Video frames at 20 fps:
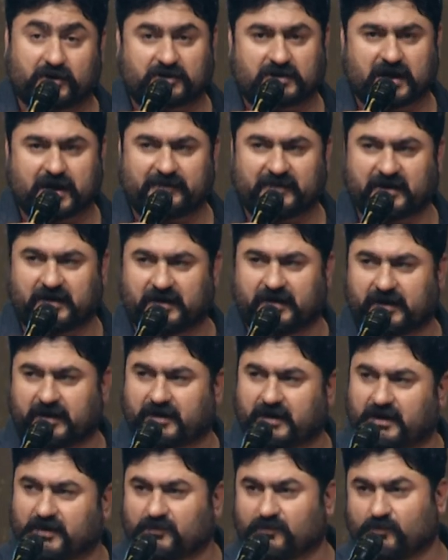You're coming
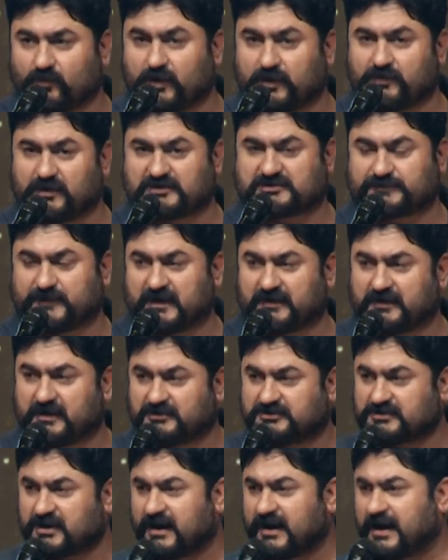in, and we will spend the
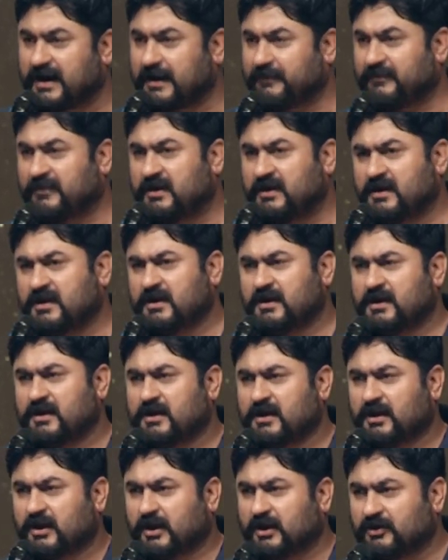time
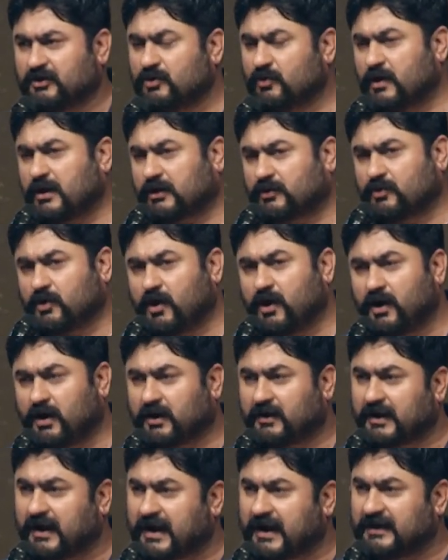in your
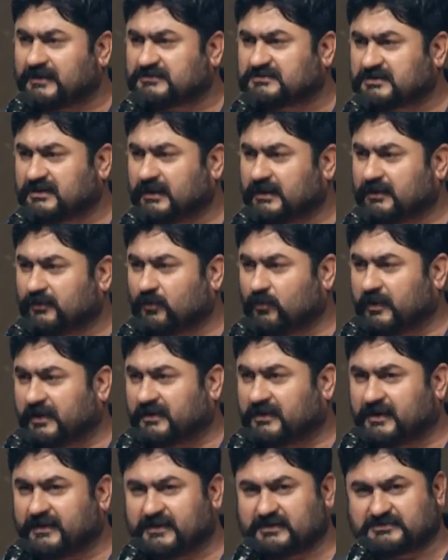car until we
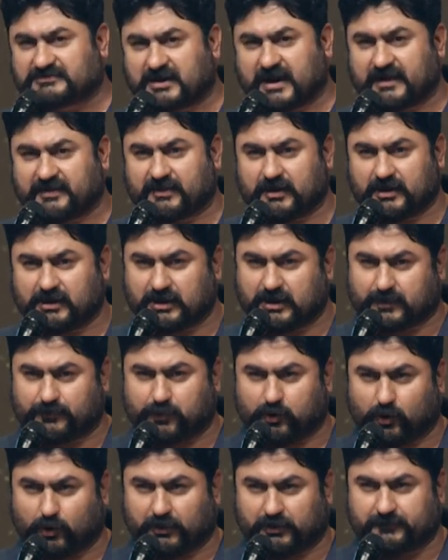get inside the
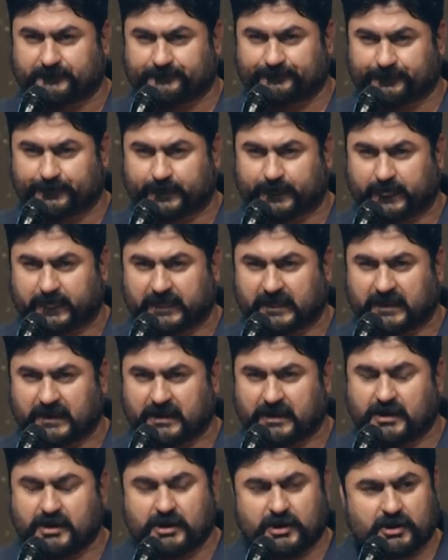airport.
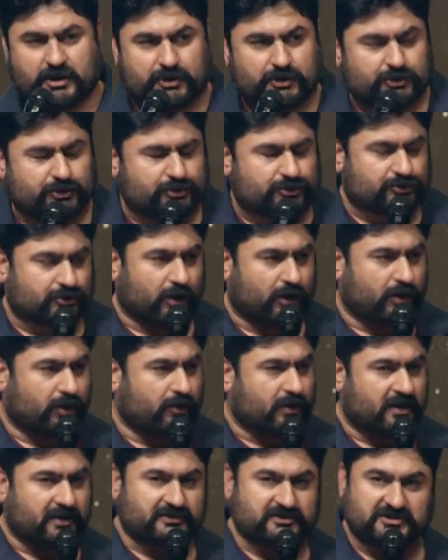
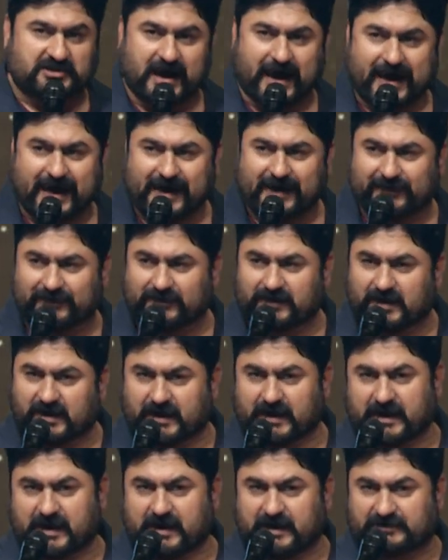So, Chad
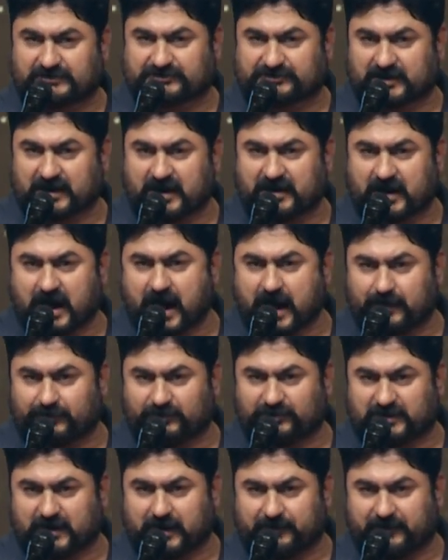is in
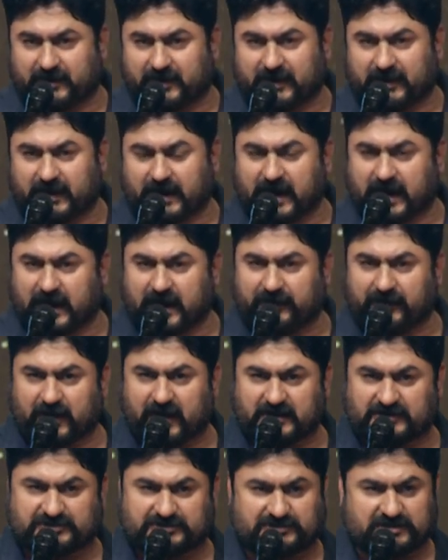Abu Dhabi, and
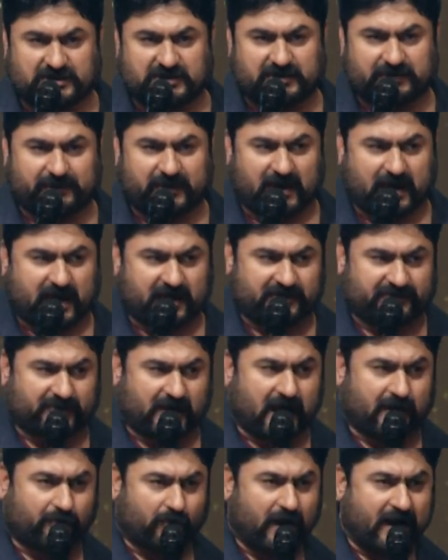his team has
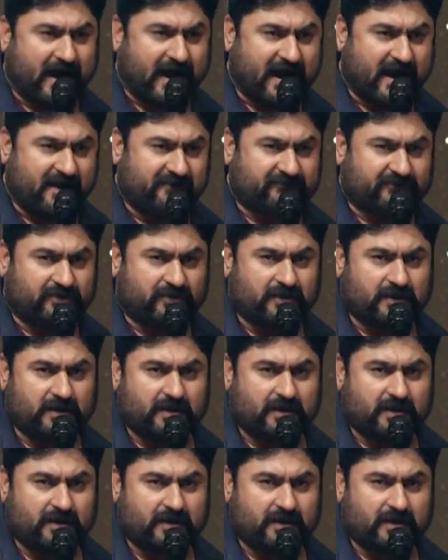arrived